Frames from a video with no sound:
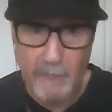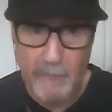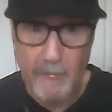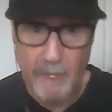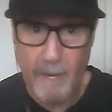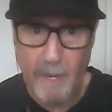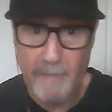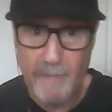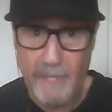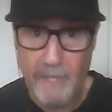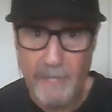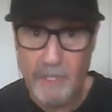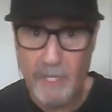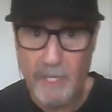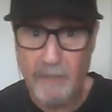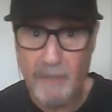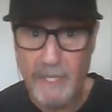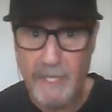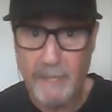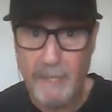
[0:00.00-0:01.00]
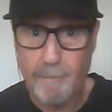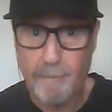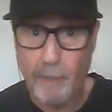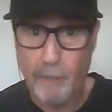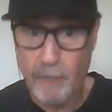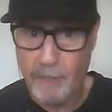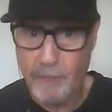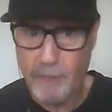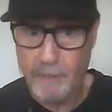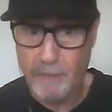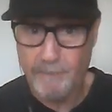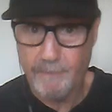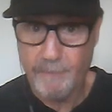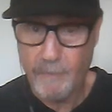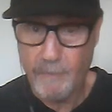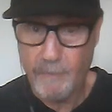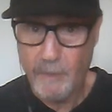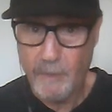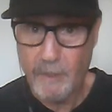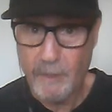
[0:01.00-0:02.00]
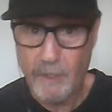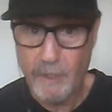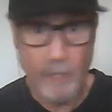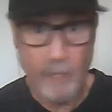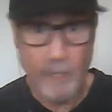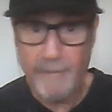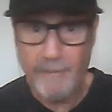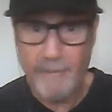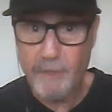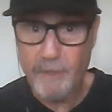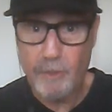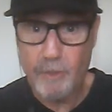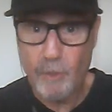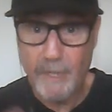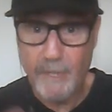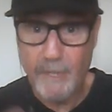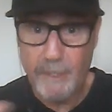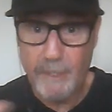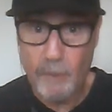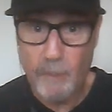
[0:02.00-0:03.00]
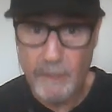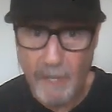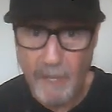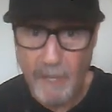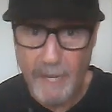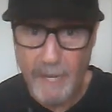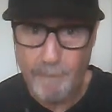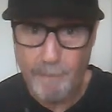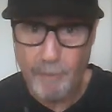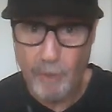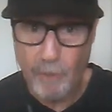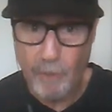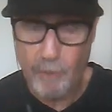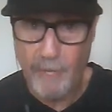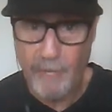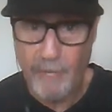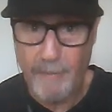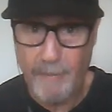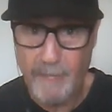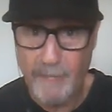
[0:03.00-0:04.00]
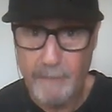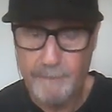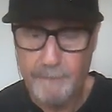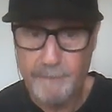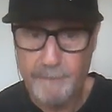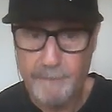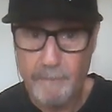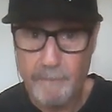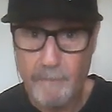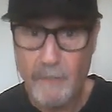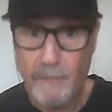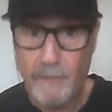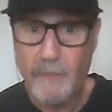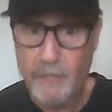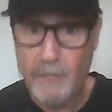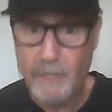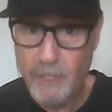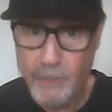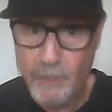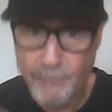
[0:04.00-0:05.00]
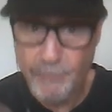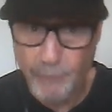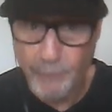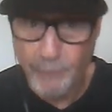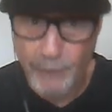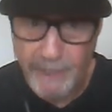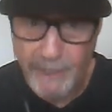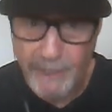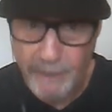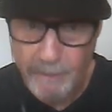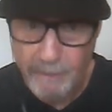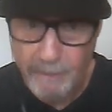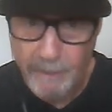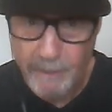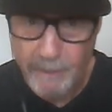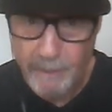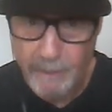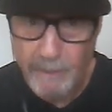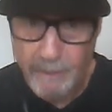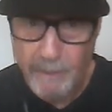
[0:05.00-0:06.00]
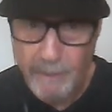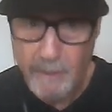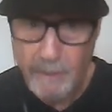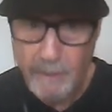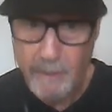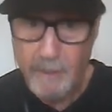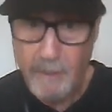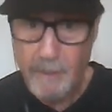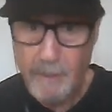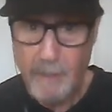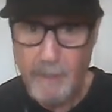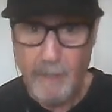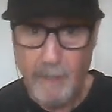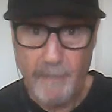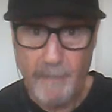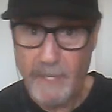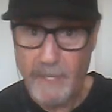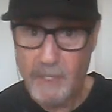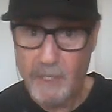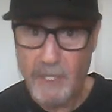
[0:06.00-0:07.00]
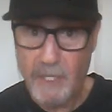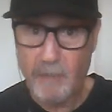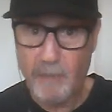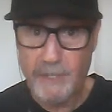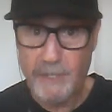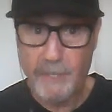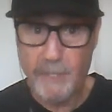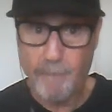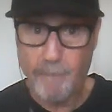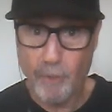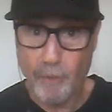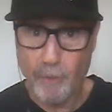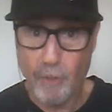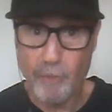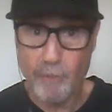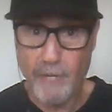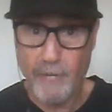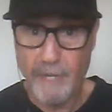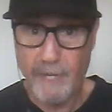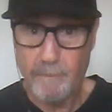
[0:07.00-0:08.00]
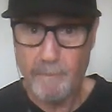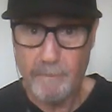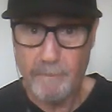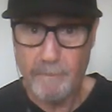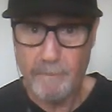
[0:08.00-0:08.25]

I'm not selling any books. You don't have to do any online programming. This is free. I'm not selling you a program.